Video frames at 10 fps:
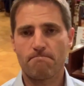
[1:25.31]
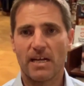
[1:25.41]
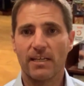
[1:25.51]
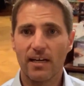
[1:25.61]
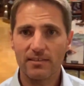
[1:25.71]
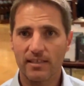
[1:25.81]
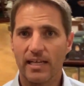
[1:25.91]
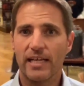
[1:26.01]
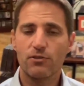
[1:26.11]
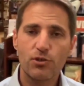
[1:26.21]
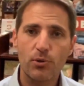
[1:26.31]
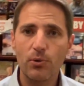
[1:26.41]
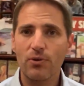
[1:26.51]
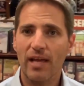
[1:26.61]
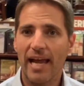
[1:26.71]
And he does it in
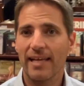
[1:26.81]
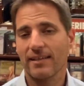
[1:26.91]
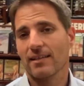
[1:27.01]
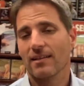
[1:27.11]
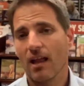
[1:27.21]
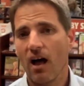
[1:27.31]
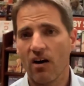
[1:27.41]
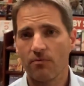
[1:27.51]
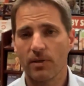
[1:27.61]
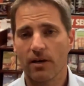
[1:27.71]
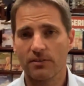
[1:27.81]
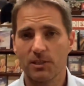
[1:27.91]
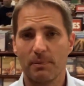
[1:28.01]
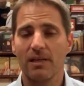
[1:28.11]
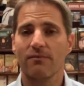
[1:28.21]
truth and in love because
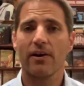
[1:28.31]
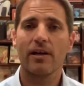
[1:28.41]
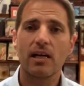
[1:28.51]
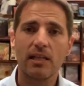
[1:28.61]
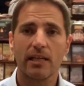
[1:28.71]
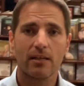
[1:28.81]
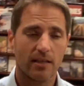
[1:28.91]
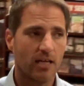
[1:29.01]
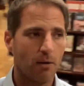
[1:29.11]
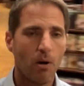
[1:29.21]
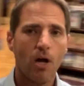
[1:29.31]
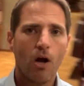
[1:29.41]
he's being very clear to them.